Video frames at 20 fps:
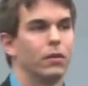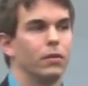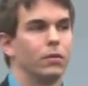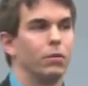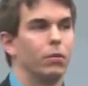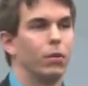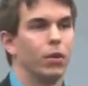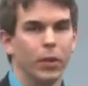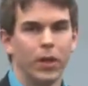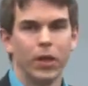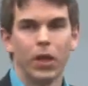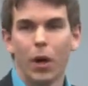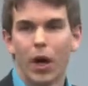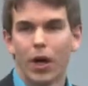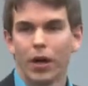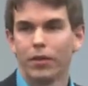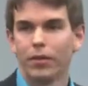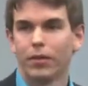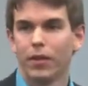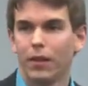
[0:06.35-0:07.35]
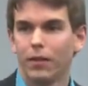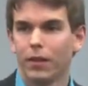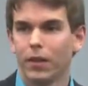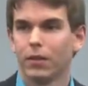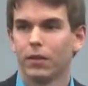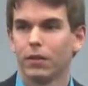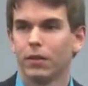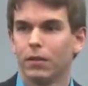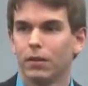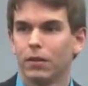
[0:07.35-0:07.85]
Would we know how to save it?
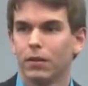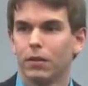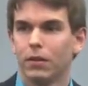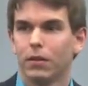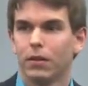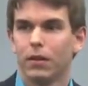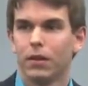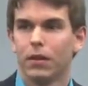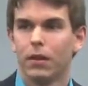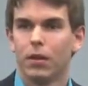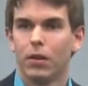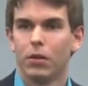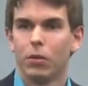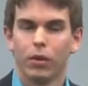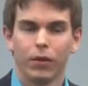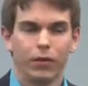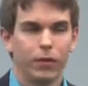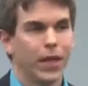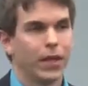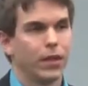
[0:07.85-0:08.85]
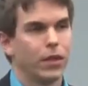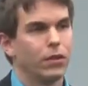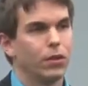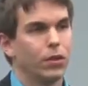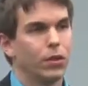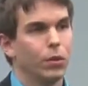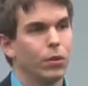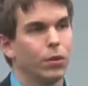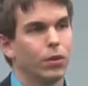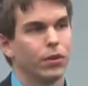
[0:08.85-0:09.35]
What if we had the
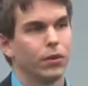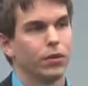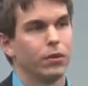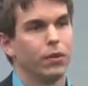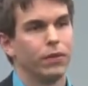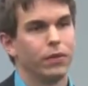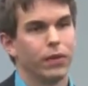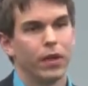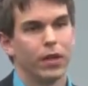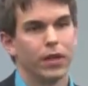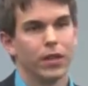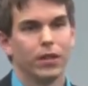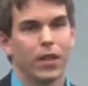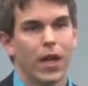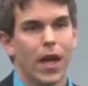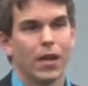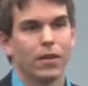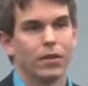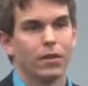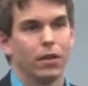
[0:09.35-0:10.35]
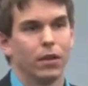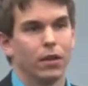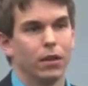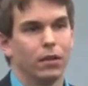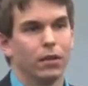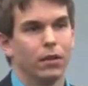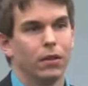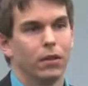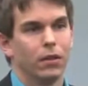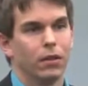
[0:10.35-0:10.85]
tools to avert disaster?
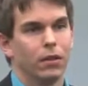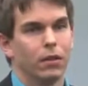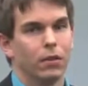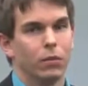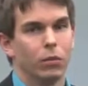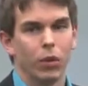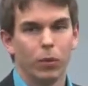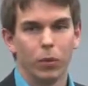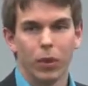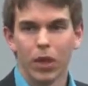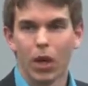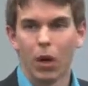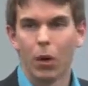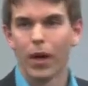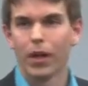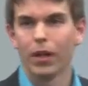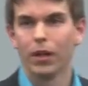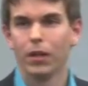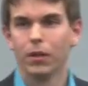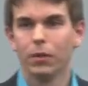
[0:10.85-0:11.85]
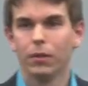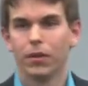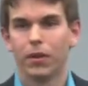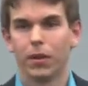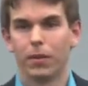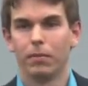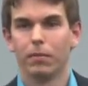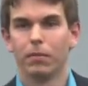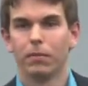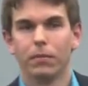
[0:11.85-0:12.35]
Would we know how to use them?
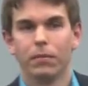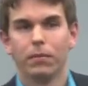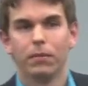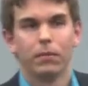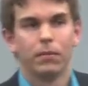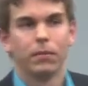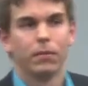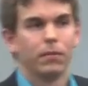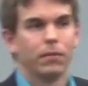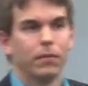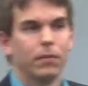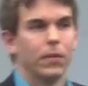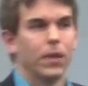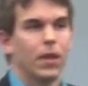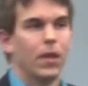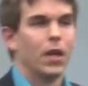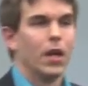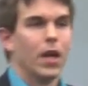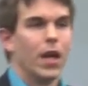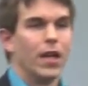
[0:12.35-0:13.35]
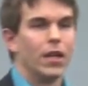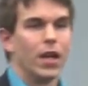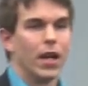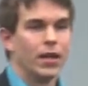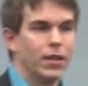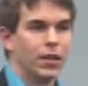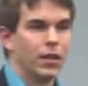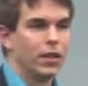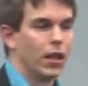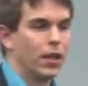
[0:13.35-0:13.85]
In
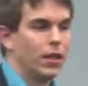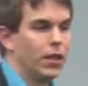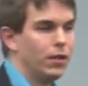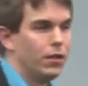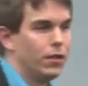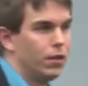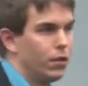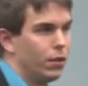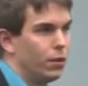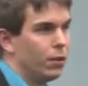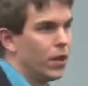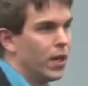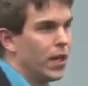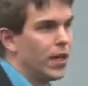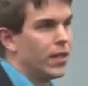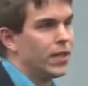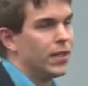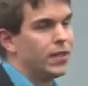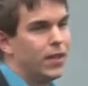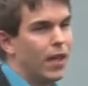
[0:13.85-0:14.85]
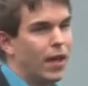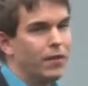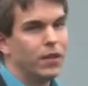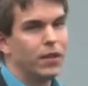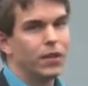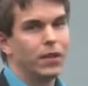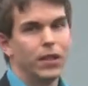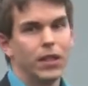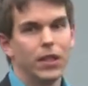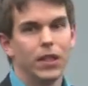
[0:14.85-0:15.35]
1992,
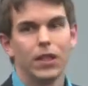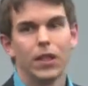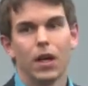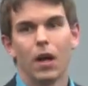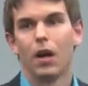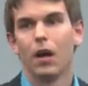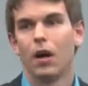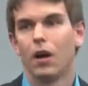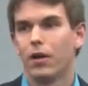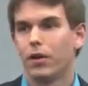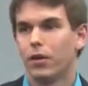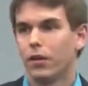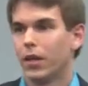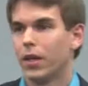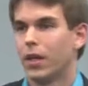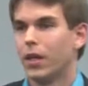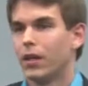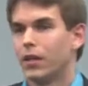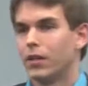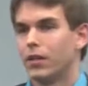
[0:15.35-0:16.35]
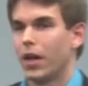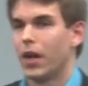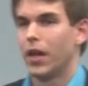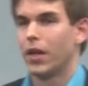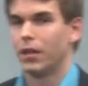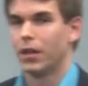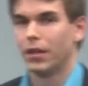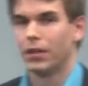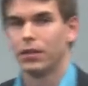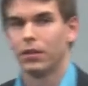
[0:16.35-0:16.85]
1,700
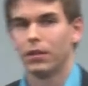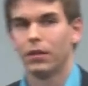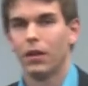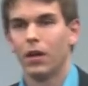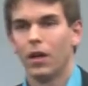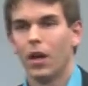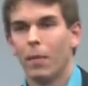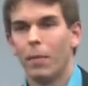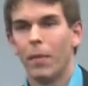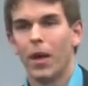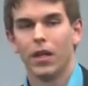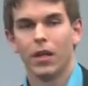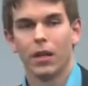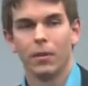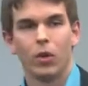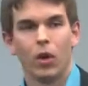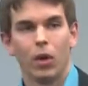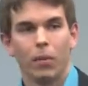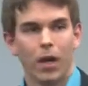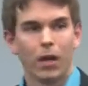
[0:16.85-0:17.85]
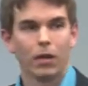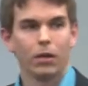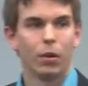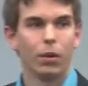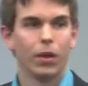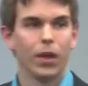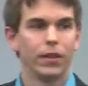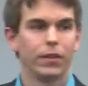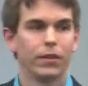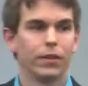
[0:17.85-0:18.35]
scientists, many of them Nobel
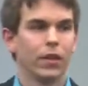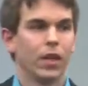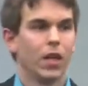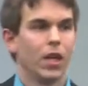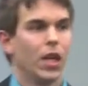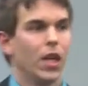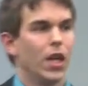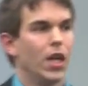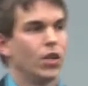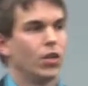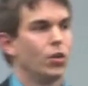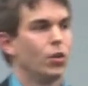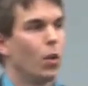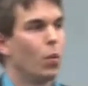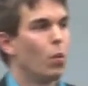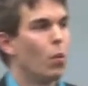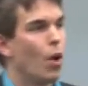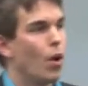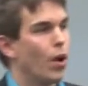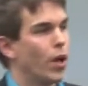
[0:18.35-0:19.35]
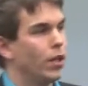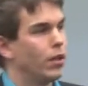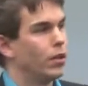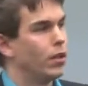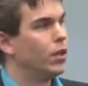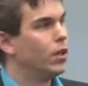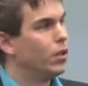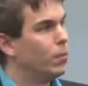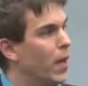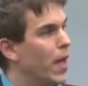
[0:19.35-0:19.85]
laureates, issued a warning to
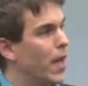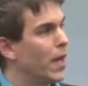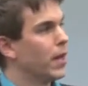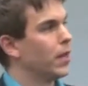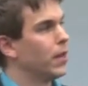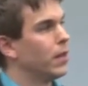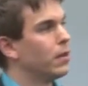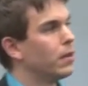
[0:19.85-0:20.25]
humanity.